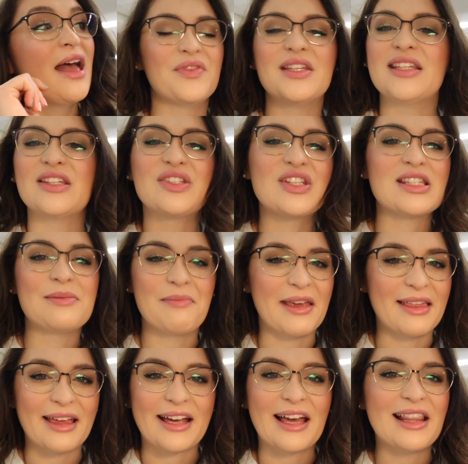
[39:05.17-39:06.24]
This is just
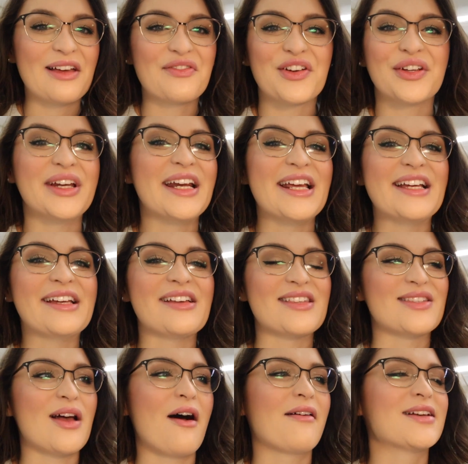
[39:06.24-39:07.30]
me, like I love creating
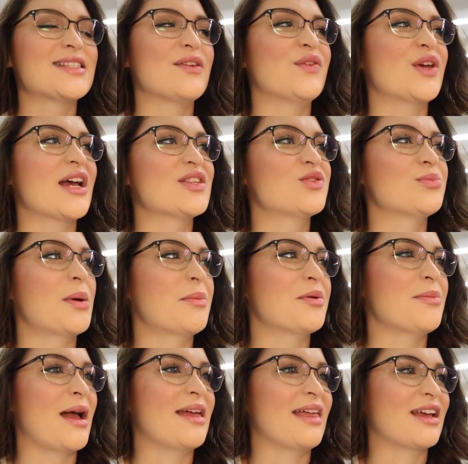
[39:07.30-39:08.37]
songs. If you guys remember
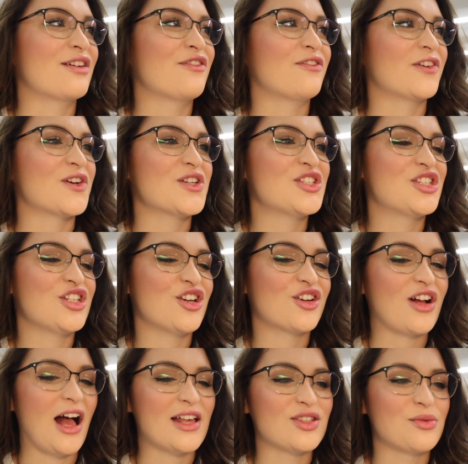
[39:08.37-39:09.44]
my like first year
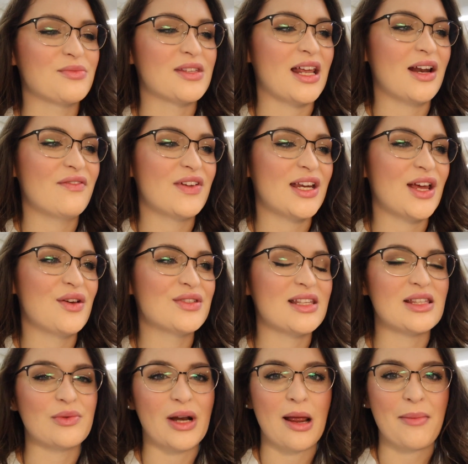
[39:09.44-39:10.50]
classroom setup videos,
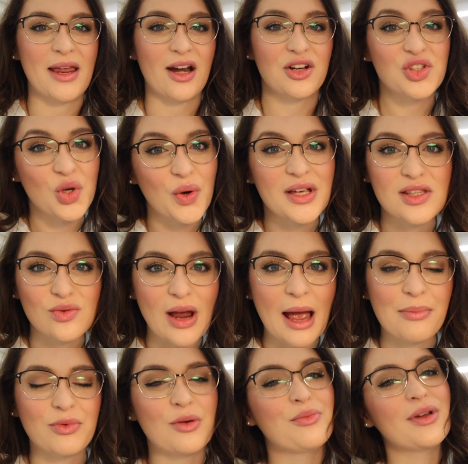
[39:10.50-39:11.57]
it's when I made our choice
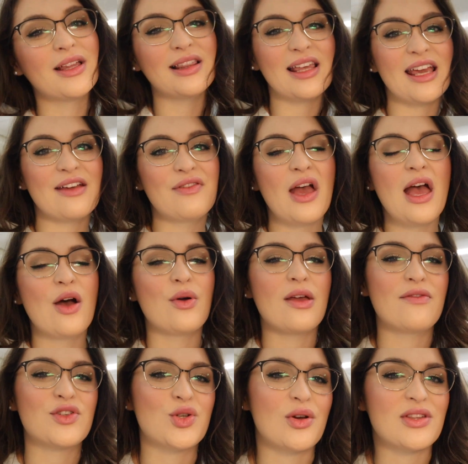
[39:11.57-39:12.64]
wrap. When we leave, we
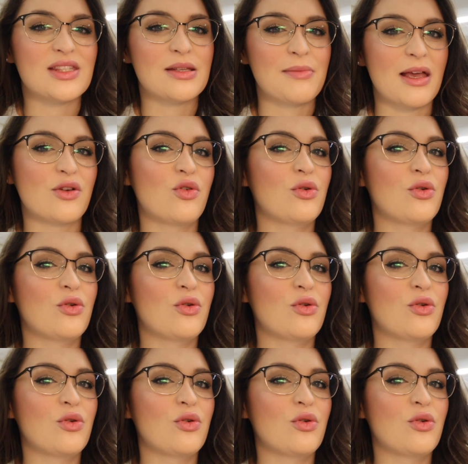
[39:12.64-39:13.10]
have a choice to make.